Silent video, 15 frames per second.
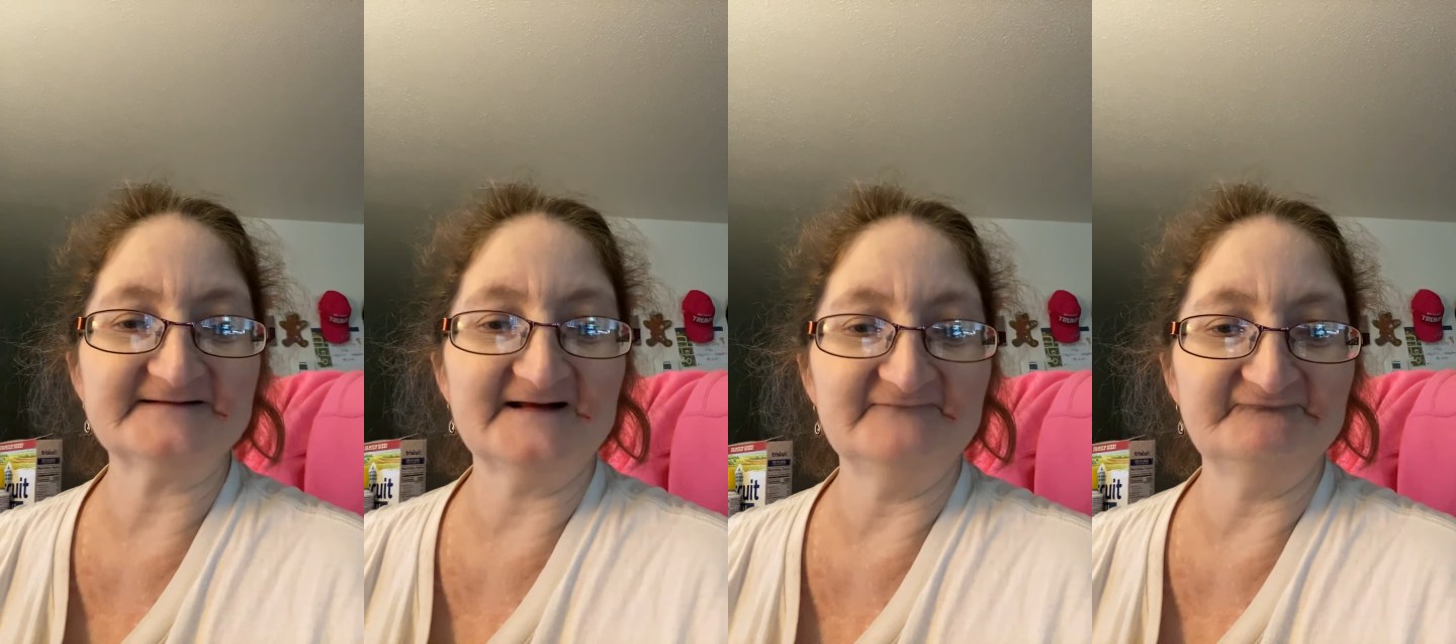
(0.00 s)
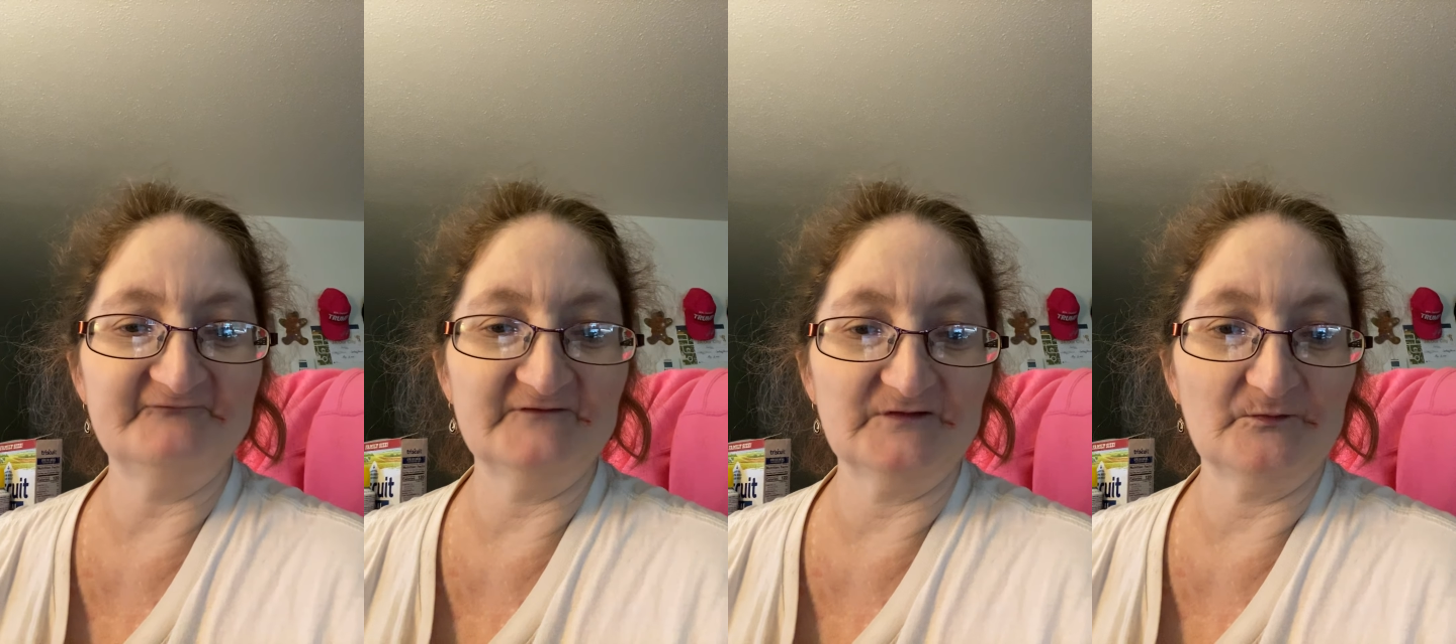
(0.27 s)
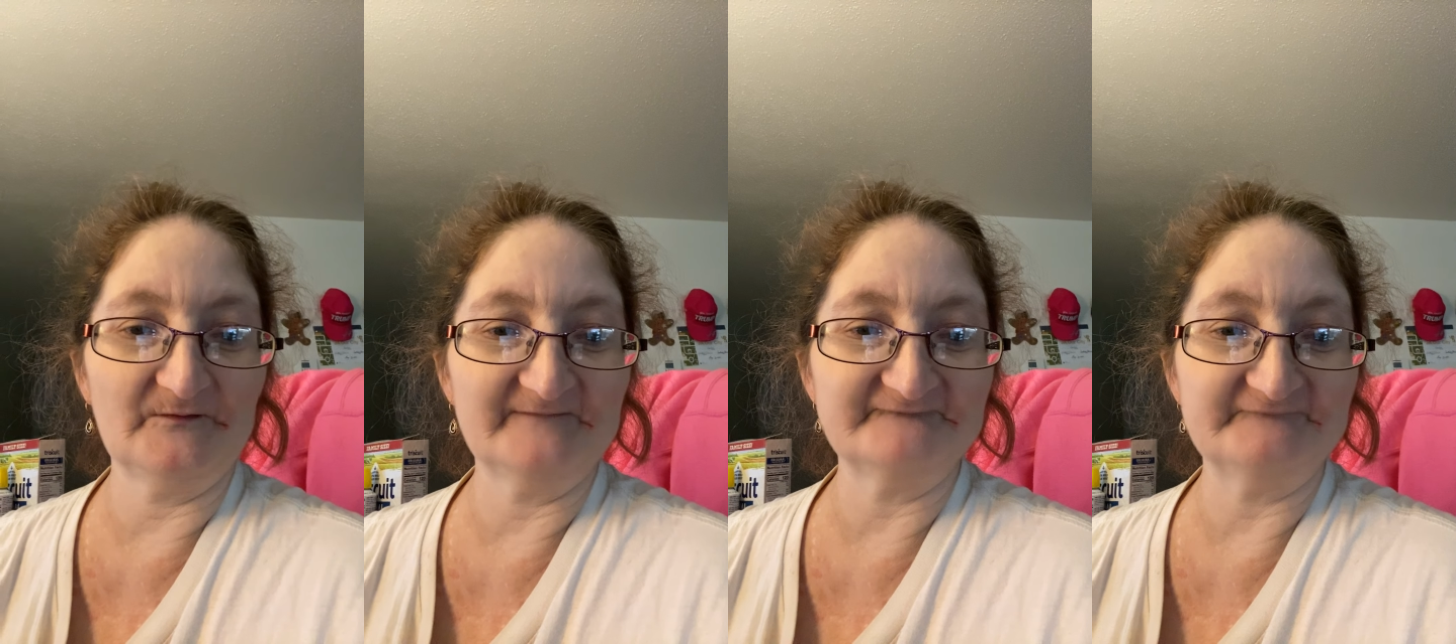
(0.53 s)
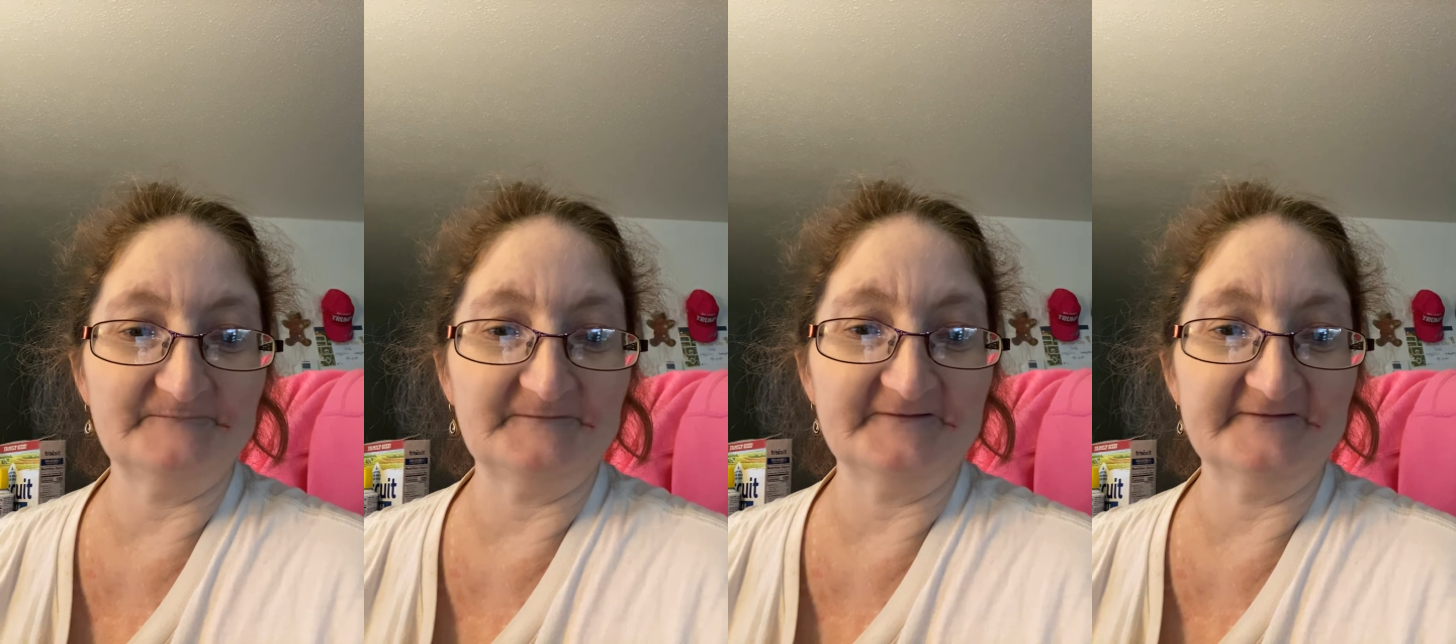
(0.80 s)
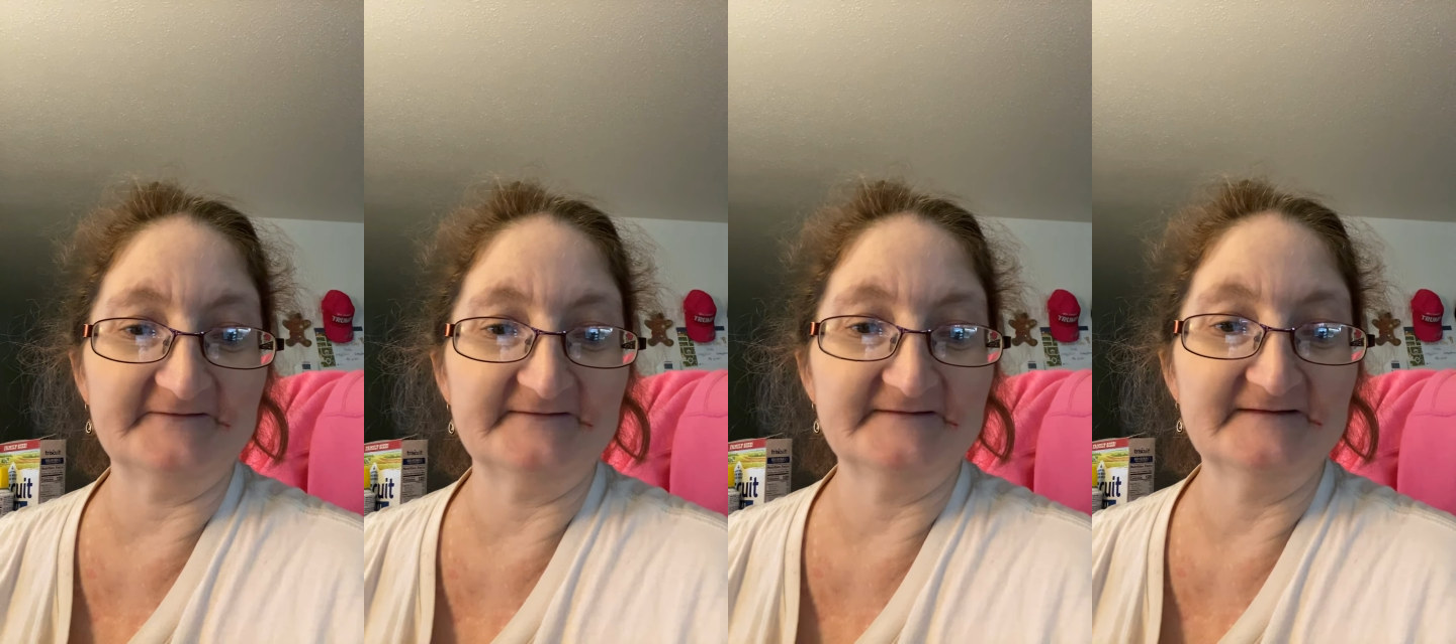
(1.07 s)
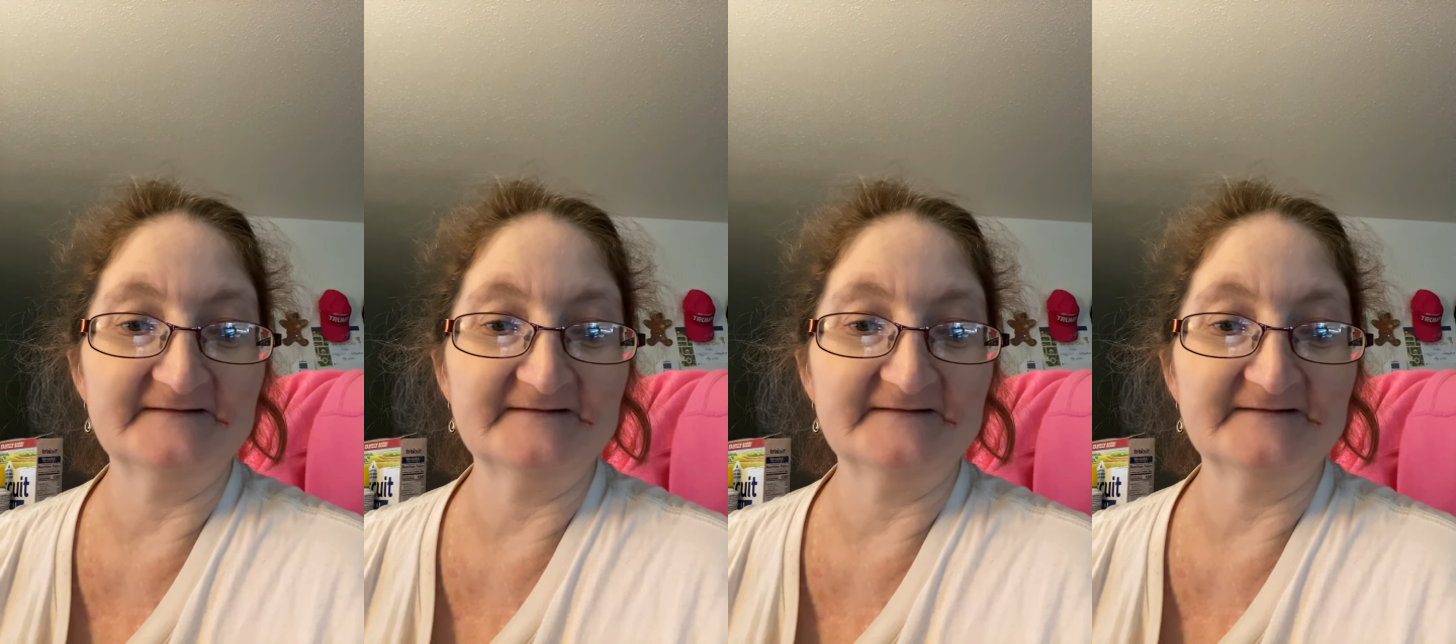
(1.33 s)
that phone away from her,